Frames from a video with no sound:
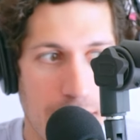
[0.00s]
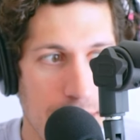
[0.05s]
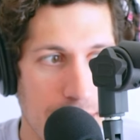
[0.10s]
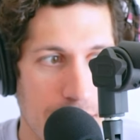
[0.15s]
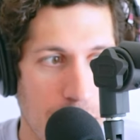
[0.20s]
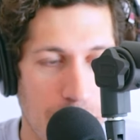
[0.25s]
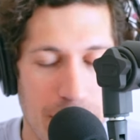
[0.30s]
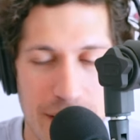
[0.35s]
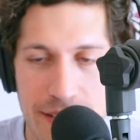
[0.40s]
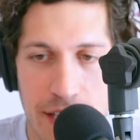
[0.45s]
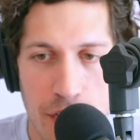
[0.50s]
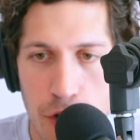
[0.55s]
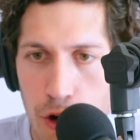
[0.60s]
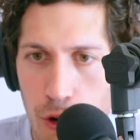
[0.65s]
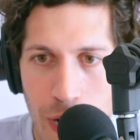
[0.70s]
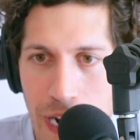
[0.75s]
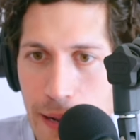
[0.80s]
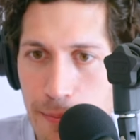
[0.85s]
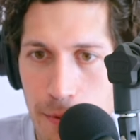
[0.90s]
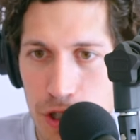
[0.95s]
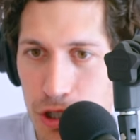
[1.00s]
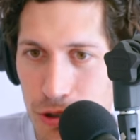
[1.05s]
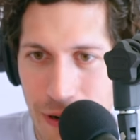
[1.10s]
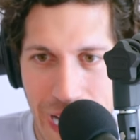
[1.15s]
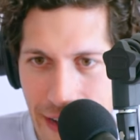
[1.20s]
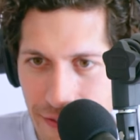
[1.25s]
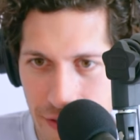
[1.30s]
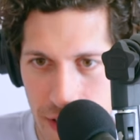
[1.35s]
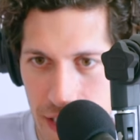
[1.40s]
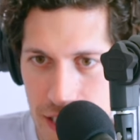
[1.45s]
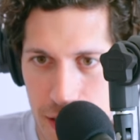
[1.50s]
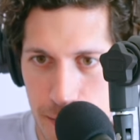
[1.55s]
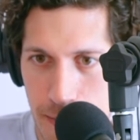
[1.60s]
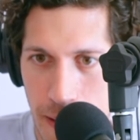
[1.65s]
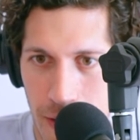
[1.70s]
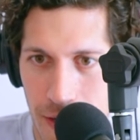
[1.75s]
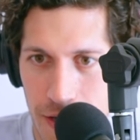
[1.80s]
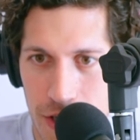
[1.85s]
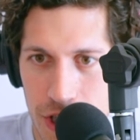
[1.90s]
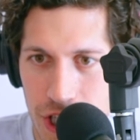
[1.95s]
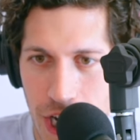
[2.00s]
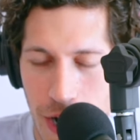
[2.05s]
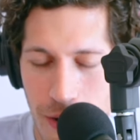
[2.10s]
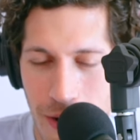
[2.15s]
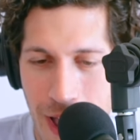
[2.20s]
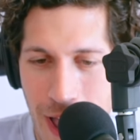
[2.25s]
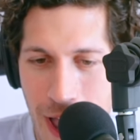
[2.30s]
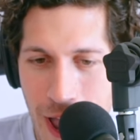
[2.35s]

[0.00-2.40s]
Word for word: you know, this incredible travel experience show.